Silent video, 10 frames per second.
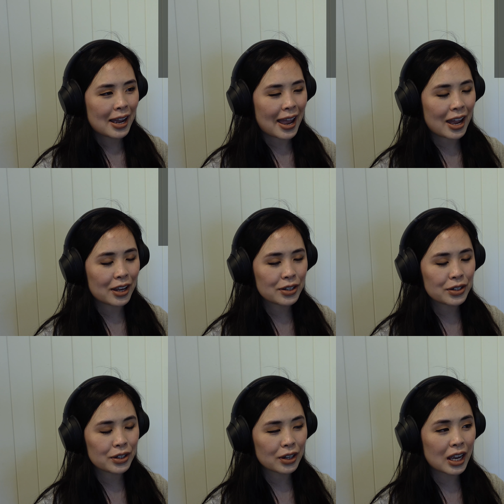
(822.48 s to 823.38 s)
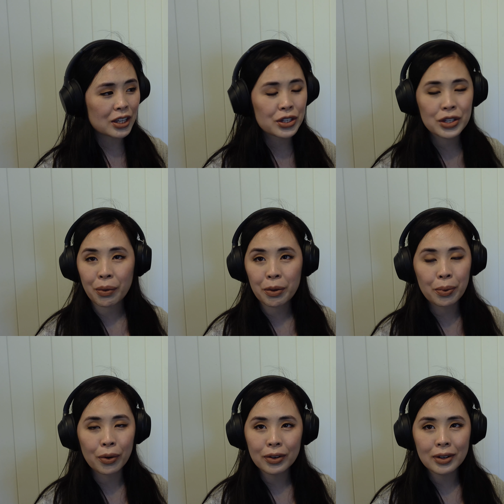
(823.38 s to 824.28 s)
and it's so
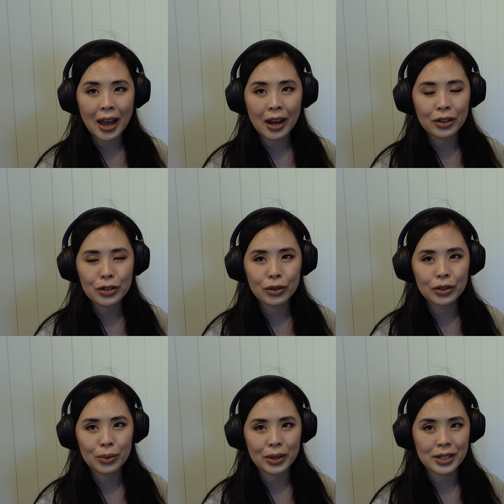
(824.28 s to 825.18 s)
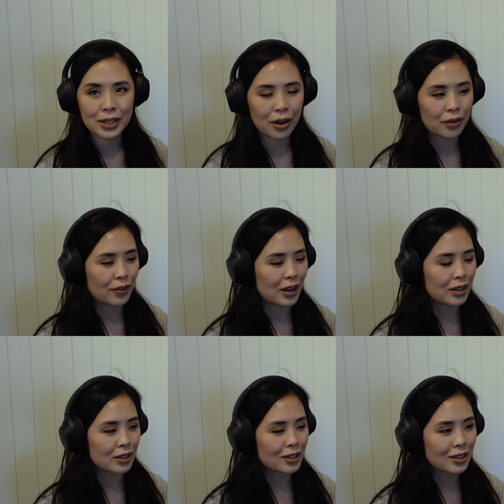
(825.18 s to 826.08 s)
important how you talk to yourself
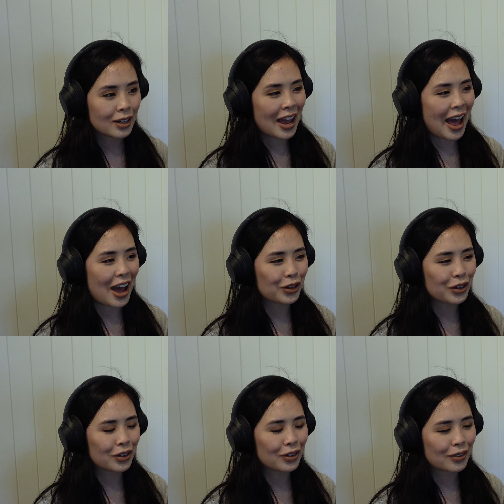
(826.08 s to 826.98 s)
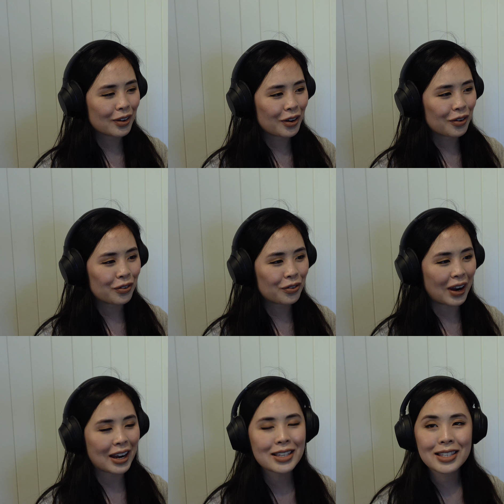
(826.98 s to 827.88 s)
and how you
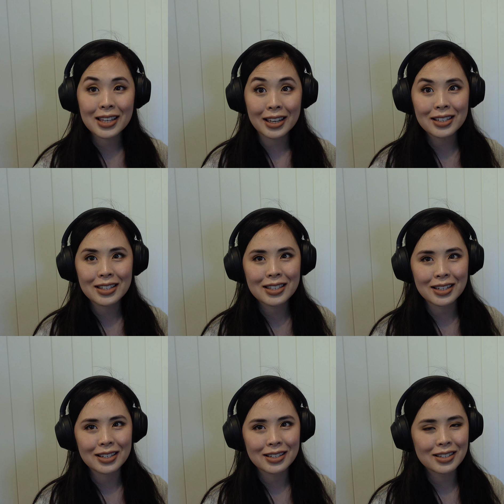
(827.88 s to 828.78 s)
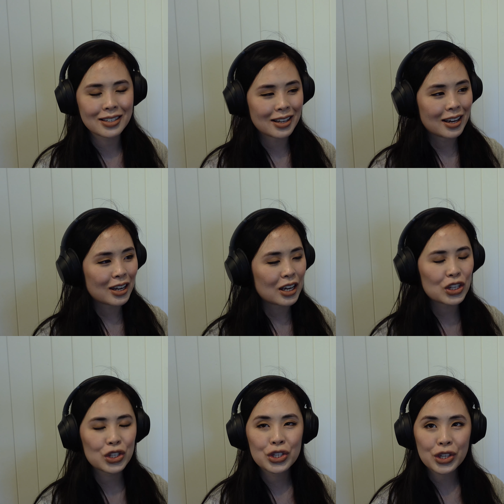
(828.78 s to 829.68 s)
phrase sentences.
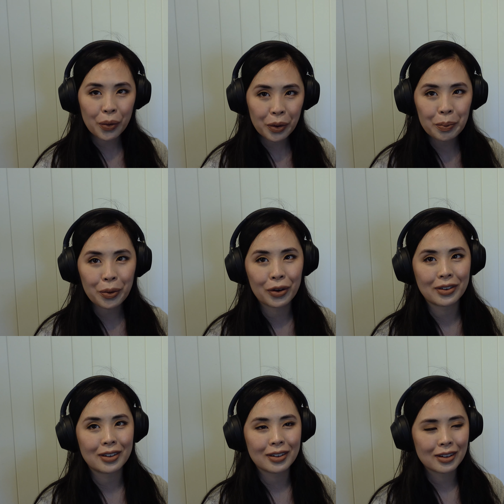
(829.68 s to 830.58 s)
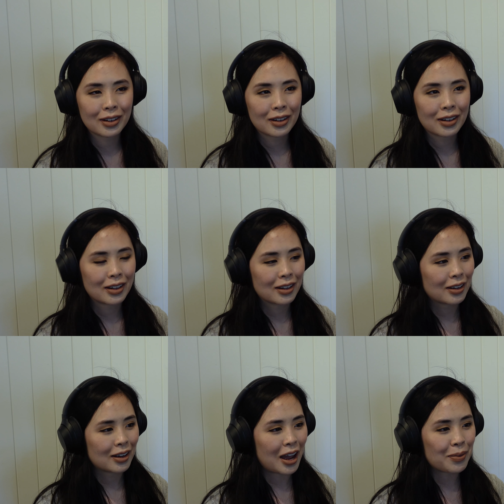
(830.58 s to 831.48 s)
It's so important.
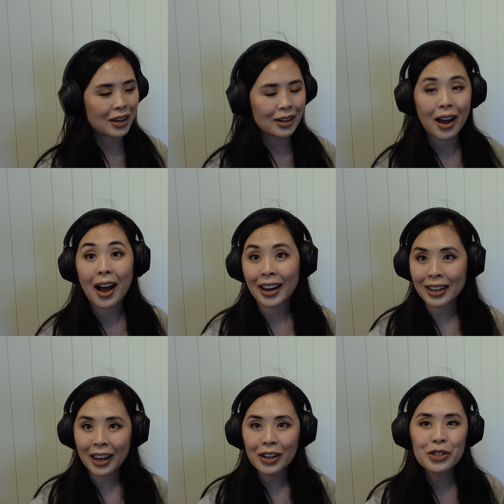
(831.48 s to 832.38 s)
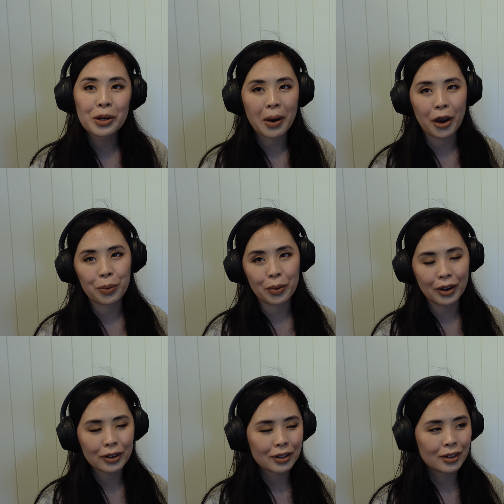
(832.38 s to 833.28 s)
I mean, I can do my
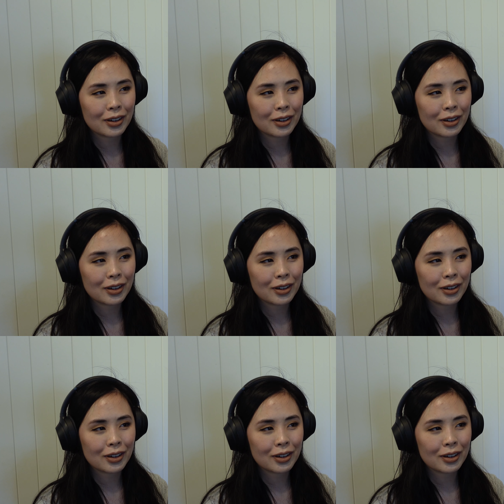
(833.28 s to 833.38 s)
homework.